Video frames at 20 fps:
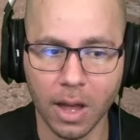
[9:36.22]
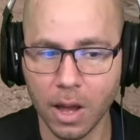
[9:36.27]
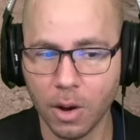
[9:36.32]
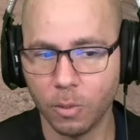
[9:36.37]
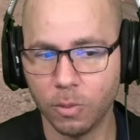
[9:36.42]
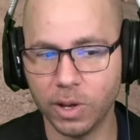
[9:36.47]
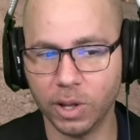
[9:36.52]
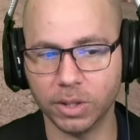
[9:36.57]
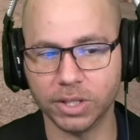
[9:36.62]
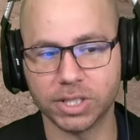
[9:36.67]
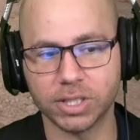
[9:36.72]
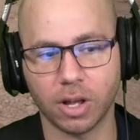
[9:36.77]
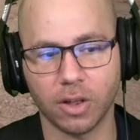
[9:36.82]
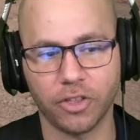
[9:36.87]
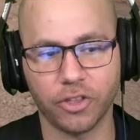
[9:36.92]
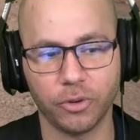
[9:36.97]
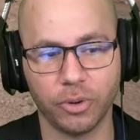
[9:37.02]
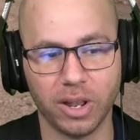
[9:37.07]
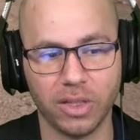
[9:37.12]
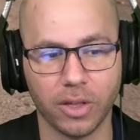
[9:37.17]
We only saw
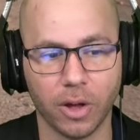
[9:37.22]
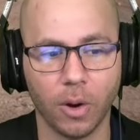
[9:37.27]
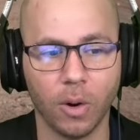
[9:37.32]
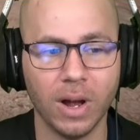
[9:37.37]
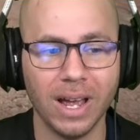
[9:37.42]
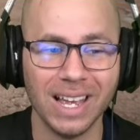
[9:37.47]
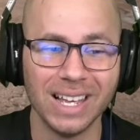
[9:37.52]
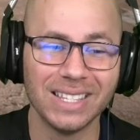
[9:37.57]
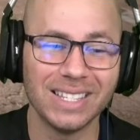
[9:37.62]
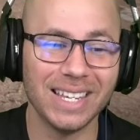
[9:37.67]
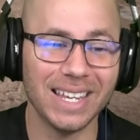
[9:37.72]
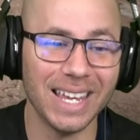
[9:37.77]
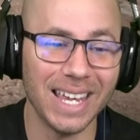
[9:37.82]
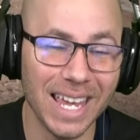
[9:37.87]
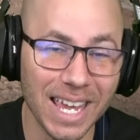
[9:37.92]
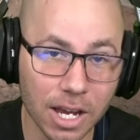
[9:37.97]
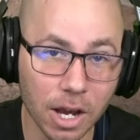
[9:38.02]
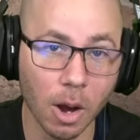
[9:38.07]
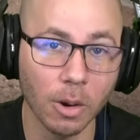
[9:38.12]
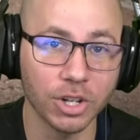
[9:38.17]
3 though. To
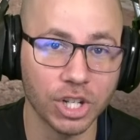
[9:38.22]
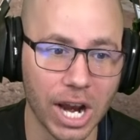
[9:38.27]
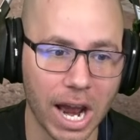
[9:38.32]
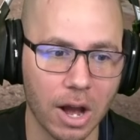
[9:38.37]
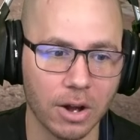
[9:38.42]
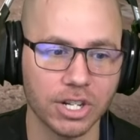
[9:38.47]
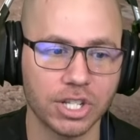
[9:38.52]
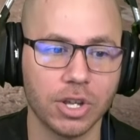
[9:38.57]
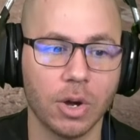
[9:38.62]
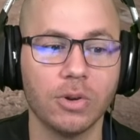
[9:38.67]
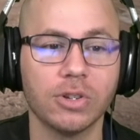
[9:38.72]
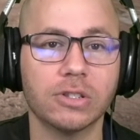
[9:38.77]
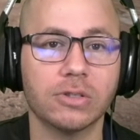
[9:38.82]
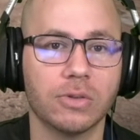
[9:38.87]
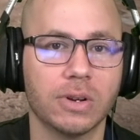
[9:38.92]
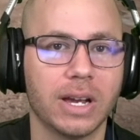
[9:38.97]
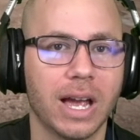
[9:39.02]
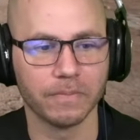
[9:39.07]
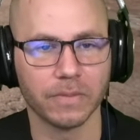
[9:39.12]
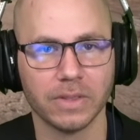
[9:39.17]
ego challenge those 3
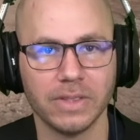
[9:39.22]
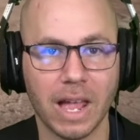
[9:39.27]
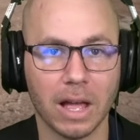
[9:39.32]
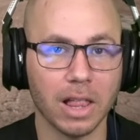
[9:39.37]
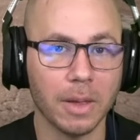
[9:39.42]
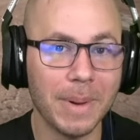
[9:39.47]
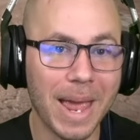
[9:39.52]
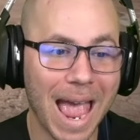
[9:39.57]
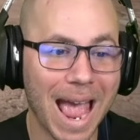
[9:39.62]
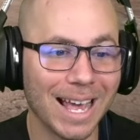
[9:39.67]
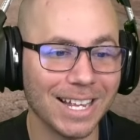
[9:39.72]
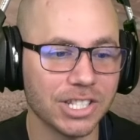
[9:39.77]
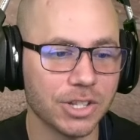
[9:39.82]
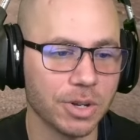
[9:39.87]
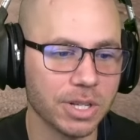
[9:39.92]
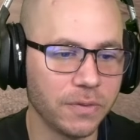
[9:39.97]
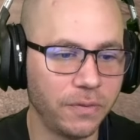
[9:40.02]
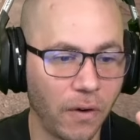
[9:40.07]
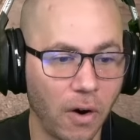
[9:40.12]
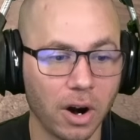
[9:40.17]
guys. Now let me ask you,
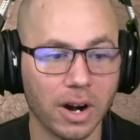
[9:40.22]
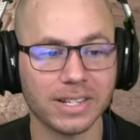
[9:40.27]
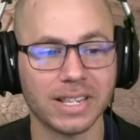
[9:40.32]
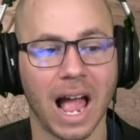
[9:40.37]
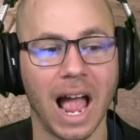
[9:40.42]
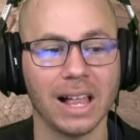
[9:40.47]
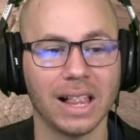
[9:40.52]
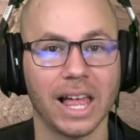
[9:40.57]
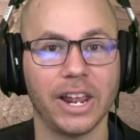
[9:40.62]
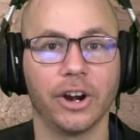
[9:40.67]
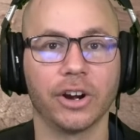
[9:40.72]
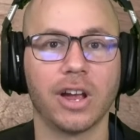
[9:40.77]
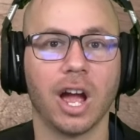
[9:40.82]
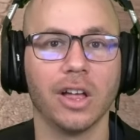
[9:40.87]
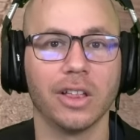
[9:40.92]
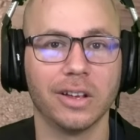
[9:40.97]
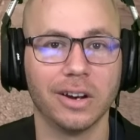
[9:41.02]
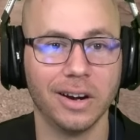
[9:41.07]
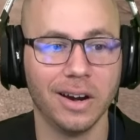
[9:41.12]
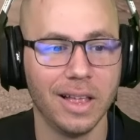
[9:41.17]
as far as highlighter
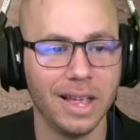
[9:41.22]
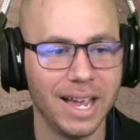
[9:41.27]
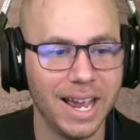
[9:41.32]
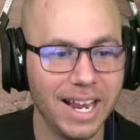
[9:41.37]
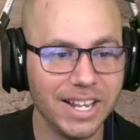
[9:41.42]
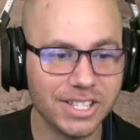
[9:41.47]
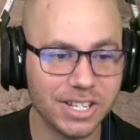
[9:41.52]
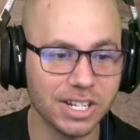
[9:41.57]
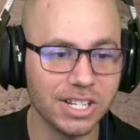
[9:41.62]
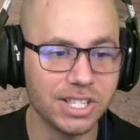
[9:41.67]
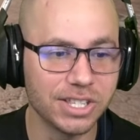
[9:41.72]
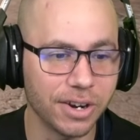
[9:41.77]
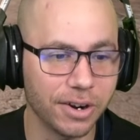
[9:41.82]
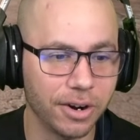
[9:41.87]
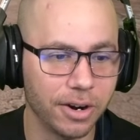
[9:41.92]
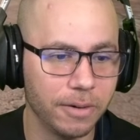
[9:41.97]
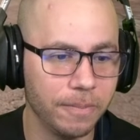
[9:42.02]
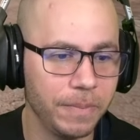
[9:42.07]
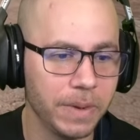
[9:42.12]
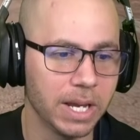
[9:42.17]
color is
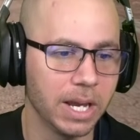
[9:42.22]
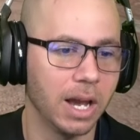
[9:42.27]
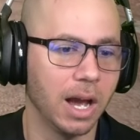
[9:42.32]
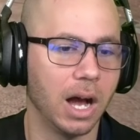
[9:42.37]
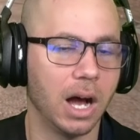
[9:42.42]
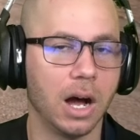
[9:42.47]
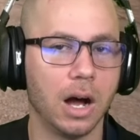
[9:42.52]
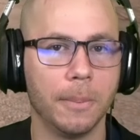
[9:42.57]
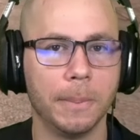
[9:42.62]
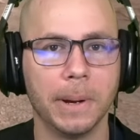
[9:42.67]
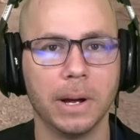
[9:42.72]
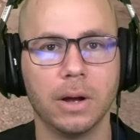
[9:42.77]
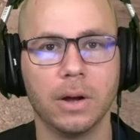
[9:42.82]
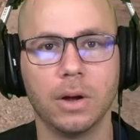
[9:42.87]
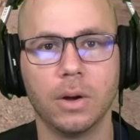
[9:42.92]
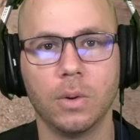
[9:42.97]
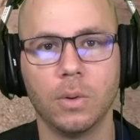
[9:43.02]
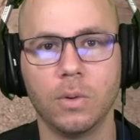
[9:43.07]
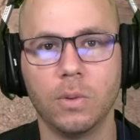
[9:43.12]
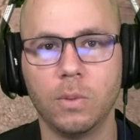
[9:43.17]
concerned, what
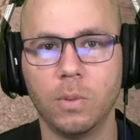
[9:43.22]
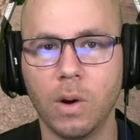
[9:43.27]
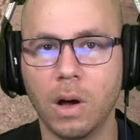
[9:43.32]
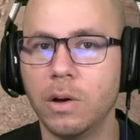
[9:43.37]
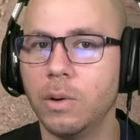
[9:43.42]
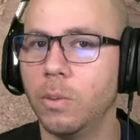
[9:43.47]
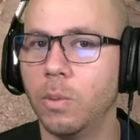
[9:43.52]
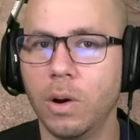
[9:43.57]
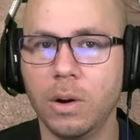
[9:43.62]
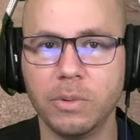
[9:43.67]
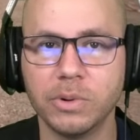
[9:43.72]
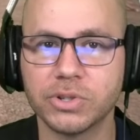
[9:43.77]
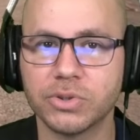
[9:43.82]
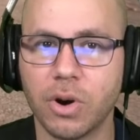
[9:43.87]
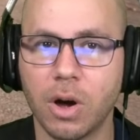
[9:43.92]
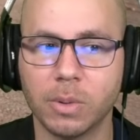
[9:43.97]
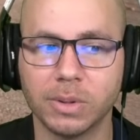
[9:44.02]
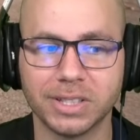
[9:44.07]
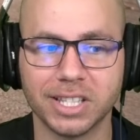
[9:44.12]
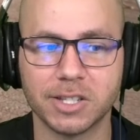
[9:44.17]
was
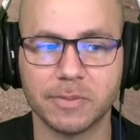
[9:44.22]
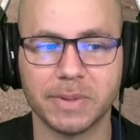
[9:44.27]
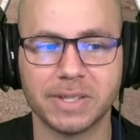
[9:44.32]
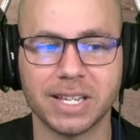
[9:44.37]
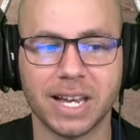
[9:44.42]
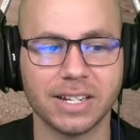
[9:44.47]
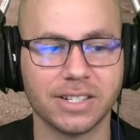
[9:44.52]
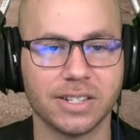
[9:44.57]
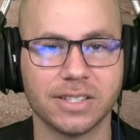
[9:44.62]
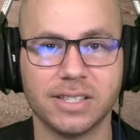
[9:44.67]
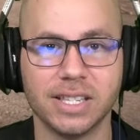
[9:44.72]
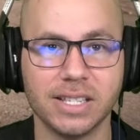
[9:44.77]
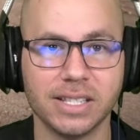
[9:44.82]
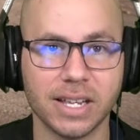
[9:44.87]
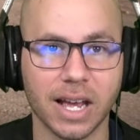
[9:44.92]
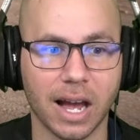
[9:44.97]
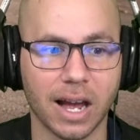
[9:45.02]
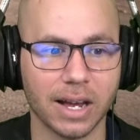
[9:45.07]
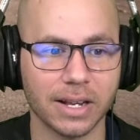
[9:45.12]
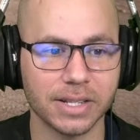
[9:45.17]
wrong with this besides just these
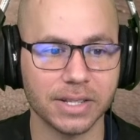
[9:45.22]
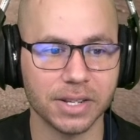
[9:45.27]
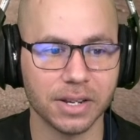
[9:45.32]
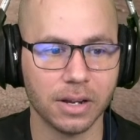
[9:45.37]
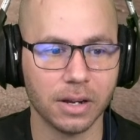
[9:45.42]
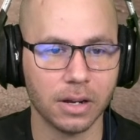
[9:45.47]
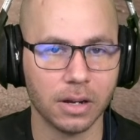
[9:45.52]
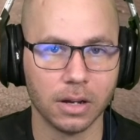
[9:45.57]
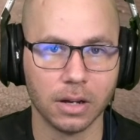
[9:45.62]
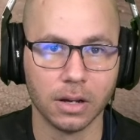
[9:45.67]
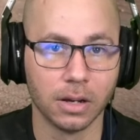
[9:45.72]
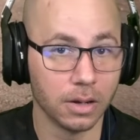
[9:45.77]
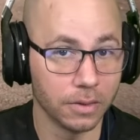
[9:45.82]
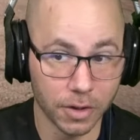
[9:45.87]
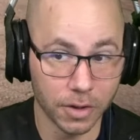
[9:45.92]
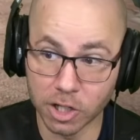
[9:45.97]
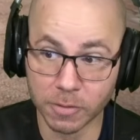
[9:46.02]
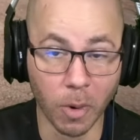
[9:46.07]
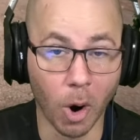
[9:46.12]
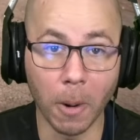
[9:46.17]
guys?
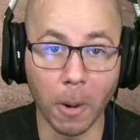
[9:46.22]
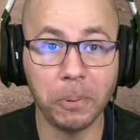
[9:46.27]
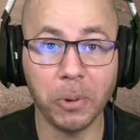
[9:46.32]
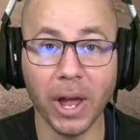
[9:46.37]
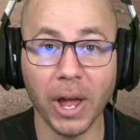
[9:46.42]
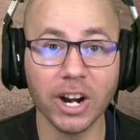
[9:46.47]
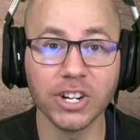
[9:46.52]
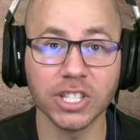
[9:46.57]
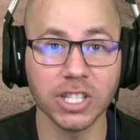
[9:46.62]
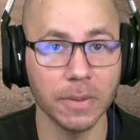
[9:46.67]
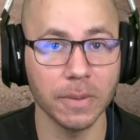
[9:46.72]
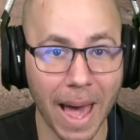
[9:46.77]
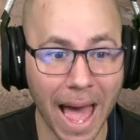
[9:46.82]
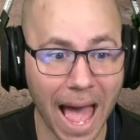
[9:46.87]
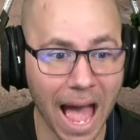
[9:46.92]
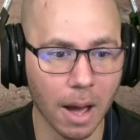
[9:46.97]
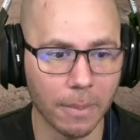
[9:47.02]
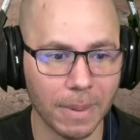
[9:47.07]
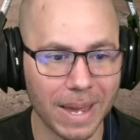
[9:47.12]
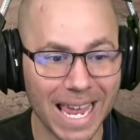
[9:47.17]
There's more players on the
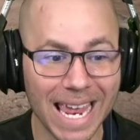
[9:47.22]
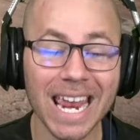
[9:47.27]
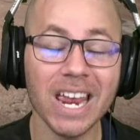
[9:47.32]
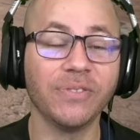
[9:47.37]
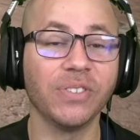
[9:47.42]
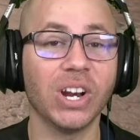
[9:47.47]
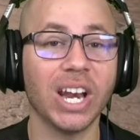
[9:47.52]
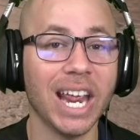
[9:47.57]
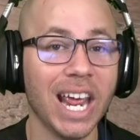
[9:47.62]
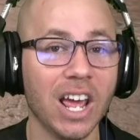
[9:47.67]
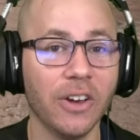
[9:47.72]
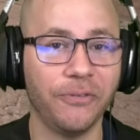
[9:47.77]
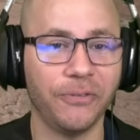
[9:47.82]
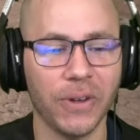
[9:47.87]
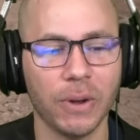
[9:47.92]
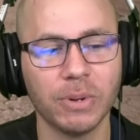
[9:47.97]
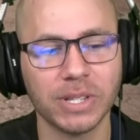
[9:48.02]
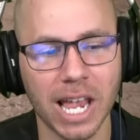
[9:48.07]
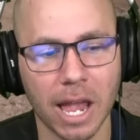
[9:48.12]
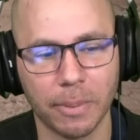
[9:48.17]
map. Even if he
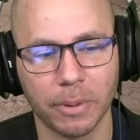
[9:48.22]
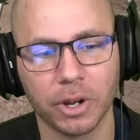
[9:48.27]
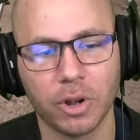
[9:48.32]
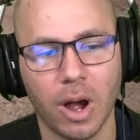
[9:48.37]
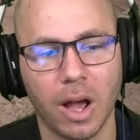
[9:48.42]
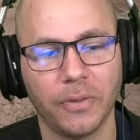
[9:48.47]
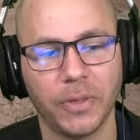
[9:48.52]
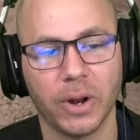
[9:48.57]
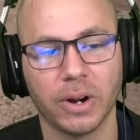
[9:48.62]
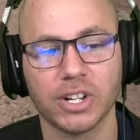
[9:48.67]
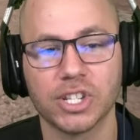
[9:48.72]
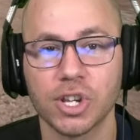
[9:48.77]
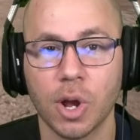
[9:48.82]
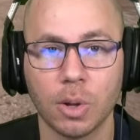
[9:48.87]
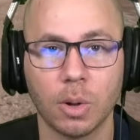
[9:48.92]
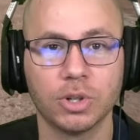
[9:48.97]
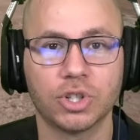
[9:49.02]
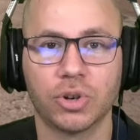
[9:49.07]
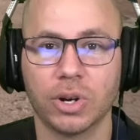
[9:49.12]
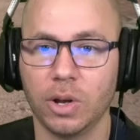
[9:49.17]
was able to go out there and
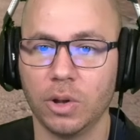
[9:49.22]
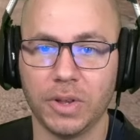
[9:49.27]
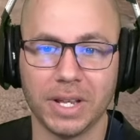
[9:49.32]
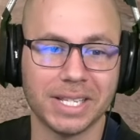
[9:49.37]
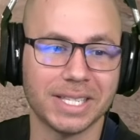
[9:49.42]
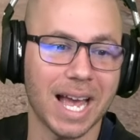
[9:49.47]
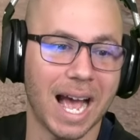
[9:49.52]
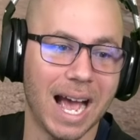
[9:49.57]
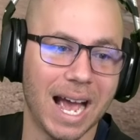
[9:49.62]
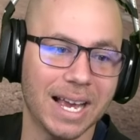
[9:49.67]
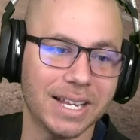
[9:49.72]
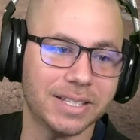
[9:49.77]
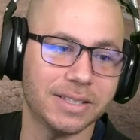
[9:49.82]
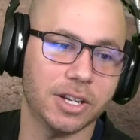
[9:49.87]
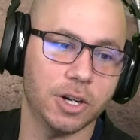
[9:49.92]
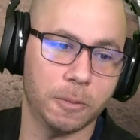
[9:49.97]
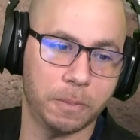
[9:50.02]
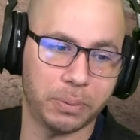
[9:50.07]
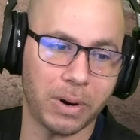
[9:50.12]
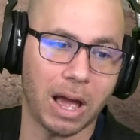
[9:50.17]
solo trio these guys,
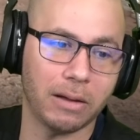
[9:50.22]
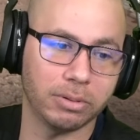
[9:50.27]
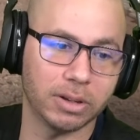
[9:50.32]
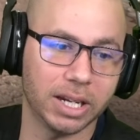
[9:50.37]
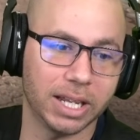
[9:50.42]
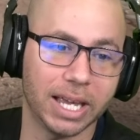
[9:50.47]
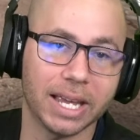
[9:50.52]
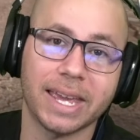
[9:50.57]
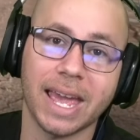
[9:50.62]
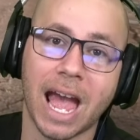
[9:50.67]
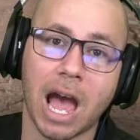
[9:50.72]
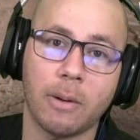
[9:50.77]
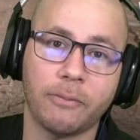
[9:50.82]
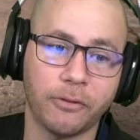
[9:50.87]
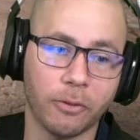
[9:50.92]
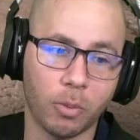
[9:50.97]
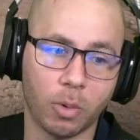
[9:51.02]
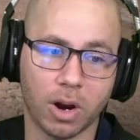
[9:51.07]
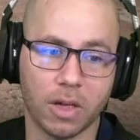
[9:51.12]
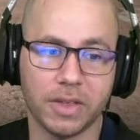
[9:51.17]
you're probably gonna get capped
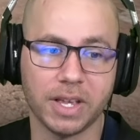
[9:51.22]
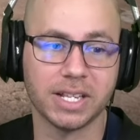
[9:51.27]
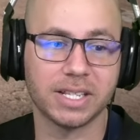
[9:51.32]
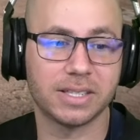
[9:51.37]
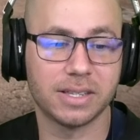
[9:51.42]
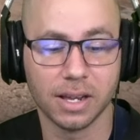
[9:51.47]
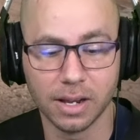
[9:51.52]
from one of these